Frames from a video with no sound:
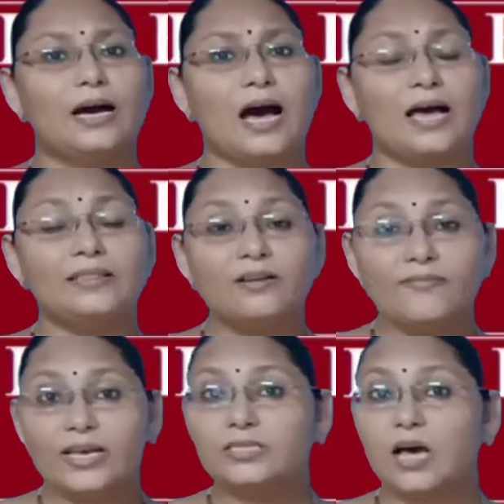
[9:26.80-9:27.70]
other
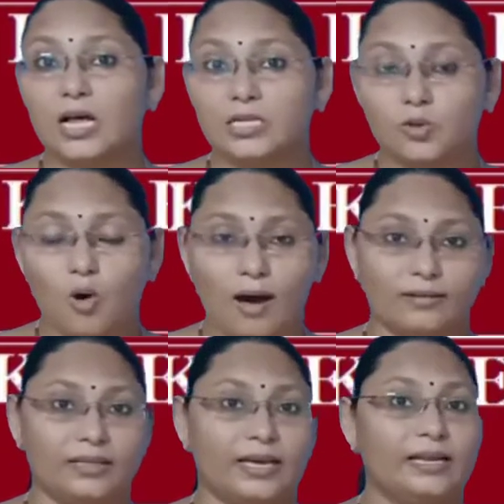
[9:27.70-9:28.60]
ways also
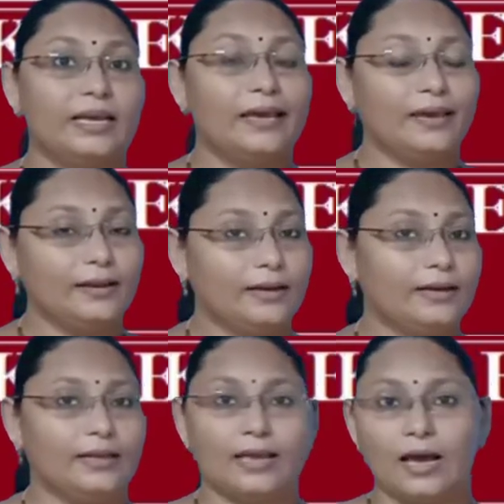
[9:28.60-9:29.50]
are there in
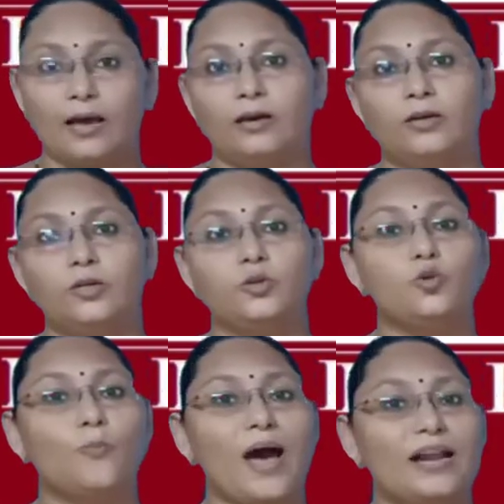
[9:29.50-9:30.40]
India
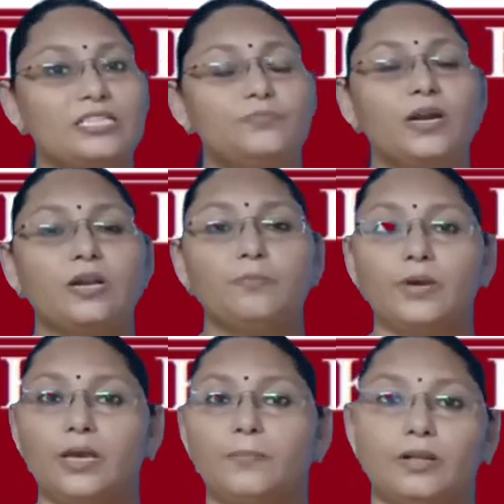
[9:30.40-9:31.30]
to participate
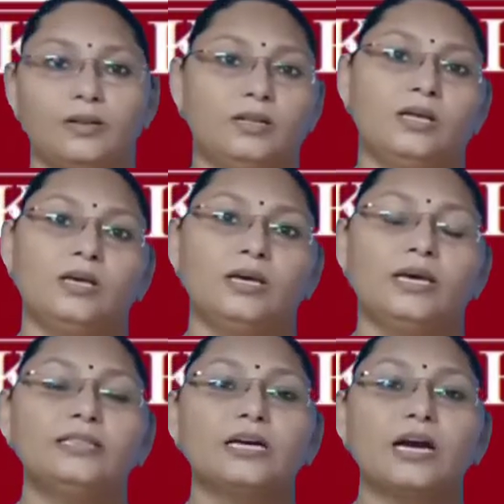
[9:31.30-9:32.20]
people
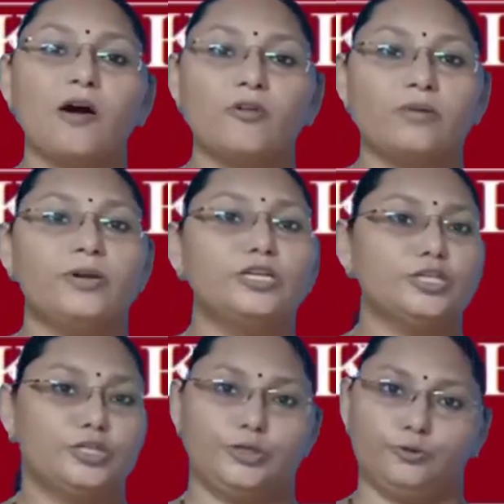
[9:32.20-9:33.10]
in the government
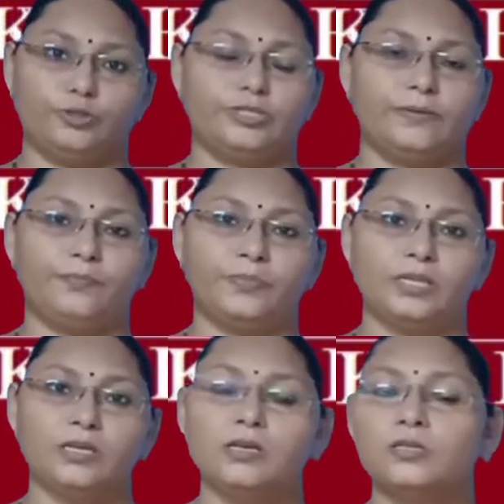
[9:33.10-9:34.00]
issues.
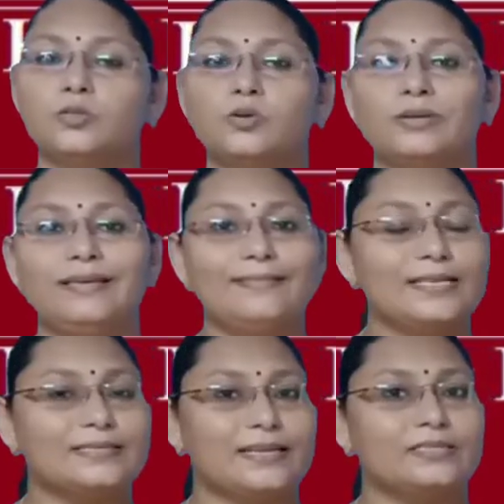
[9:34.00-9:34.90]
So in
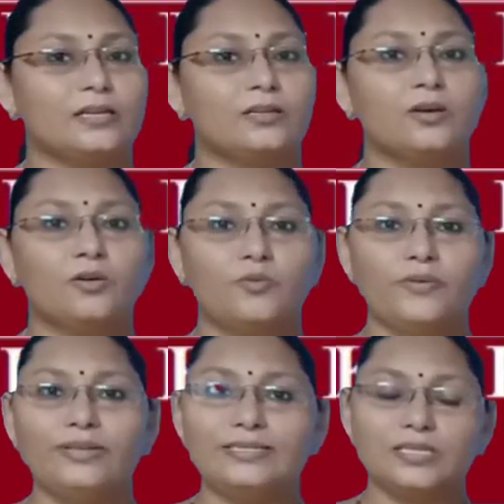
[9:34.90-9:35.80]
this lesson,
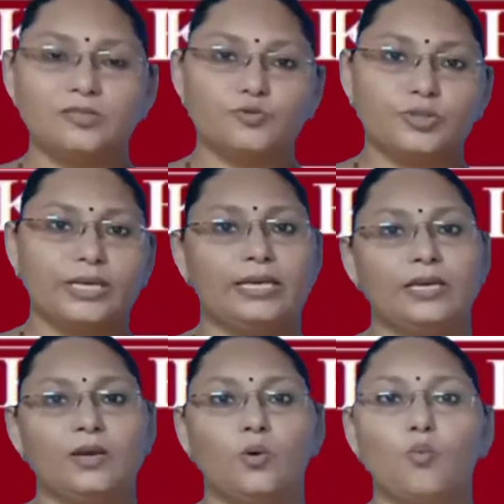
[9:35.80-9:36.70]
we will just
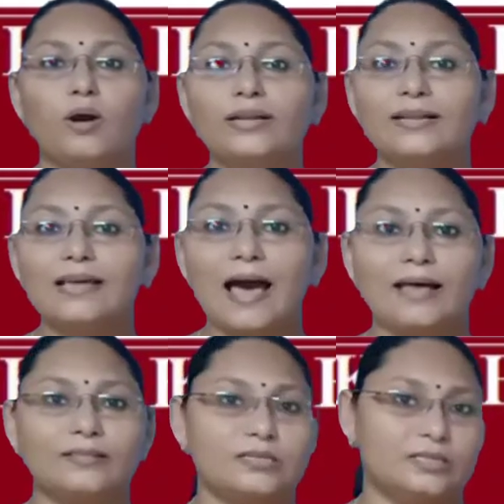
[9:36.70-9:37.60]
see what are the
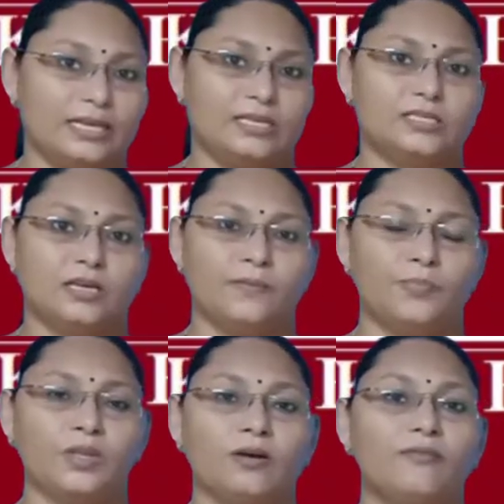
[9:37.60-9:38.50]
other things
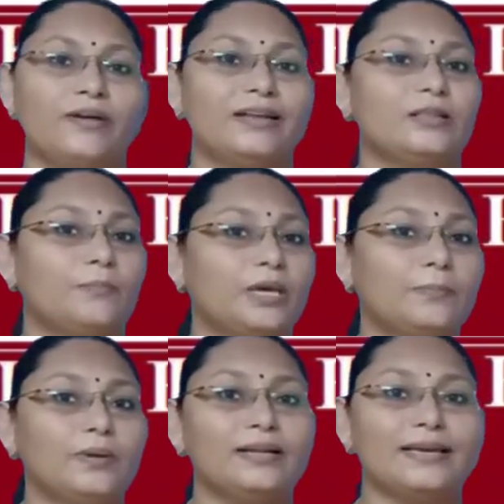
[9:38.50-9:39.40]
where the
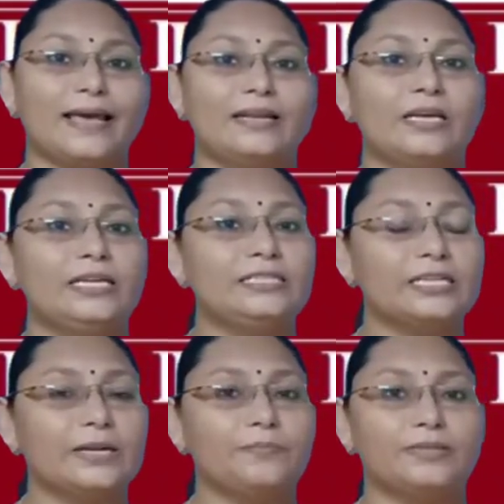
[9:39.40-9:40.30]
people can
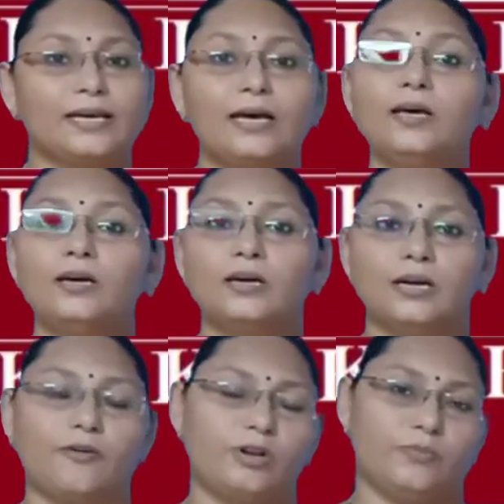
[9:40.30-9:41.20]
interrupt the
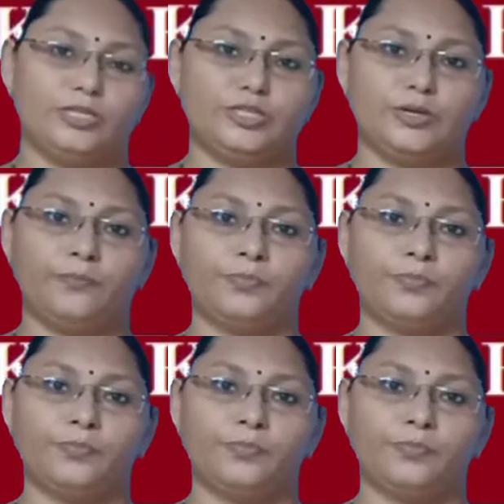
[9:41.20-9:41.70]
government.